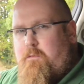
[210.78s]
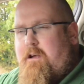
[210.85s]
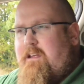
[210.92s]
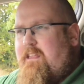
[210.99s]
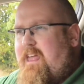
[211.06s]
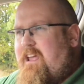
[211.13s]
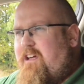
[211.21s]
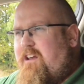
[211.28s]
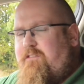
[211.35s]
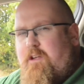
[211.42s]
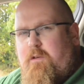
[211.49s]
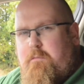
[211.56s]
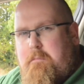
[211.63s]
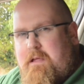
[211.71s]
where they kind of
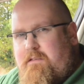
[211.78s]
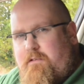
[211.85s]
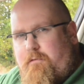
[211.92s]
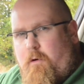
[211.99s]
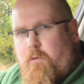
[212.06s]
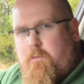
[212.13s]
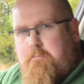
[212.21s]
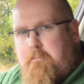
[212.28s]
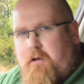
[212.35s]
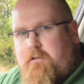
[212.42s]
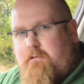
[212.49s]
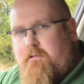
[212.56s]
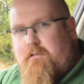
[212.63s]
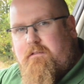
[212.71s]
use bits of old
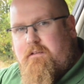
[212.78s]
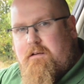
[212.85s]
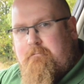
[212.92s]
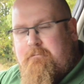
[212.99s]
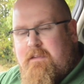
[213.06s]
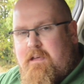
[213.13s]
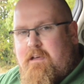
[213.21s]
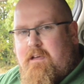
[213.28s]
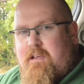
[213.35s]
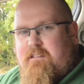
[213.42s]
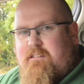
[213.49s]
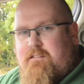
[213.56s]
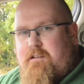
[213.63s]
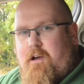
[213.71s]
bottles and
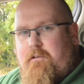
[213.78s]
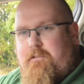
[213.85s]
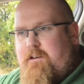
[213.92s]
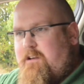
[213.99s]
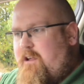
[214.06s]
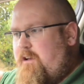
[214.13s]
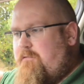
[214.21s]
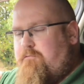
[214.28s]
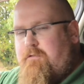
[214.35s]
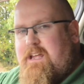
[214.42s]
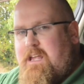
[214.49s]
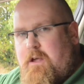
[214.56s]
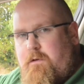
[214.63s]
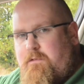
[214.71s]
stuff and kind of
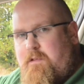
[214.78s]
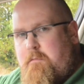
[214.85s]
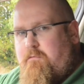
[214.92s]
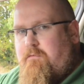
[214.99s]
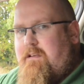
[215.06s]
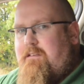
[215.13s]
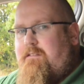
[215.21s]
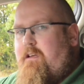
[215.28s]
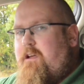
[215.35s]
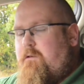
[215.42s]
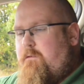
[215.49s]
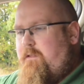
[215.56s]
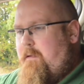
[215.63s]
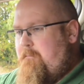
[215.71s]
reuse them and
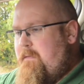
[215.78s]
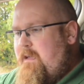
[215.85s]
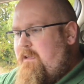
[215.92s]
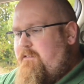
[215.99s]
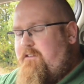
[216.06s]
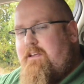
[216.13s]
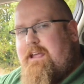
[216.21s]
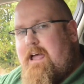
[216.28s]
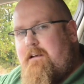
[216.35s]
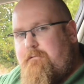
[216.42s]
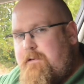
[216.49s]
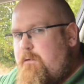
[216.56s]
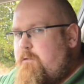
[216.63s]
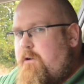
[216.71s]
recycle them, so you can
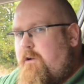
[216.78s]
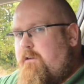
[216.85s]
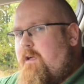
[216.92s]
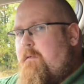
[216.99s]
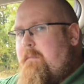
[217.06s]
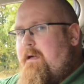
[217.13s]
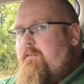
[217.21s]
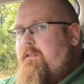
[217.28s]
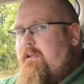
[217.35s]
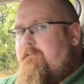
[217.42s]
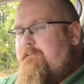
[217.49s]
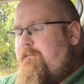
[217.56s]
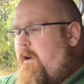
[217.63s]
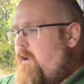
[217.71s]
feel good about the
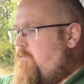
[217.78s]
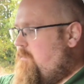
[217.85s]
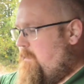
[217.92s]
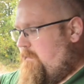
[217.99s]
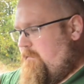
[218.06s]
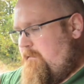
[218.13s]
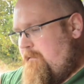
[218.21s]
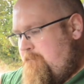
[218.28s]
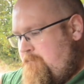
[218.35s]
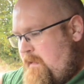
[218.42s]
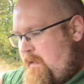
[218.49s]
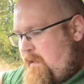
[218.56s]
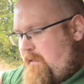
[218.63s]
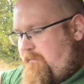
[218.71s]
environment.
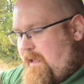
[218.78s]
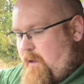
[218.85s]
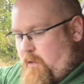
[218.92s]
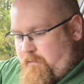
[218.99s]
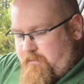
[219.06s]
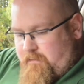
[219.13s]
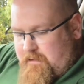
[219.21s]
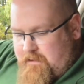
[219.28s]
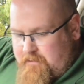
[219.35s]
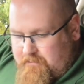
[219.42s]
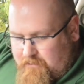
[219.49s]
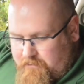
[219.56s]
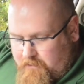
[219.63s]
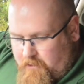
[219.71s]
Now on the
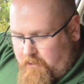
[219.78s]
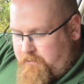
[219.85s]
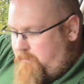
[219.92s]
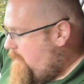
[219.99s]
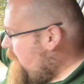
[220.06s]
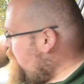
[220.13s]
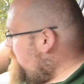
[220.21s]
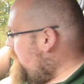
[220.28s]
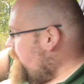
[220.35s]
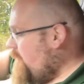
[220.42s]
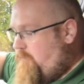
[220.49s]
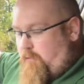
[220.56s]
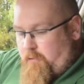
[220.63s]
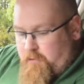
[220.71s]
center console here and on
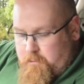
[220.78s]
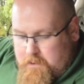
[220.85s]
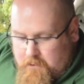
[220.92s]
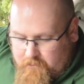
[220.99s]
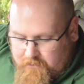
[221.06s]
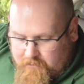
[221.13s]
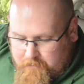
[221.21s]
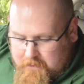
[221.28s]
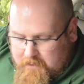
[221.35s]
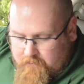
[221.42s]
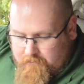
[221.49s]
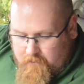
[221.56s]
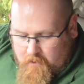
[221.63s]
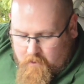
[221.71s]
the doors, we've got this bit
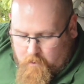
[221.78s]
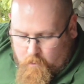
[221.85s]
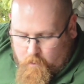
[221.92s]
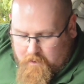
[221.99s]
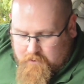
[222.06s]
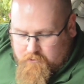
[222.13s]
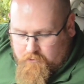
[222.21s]
of white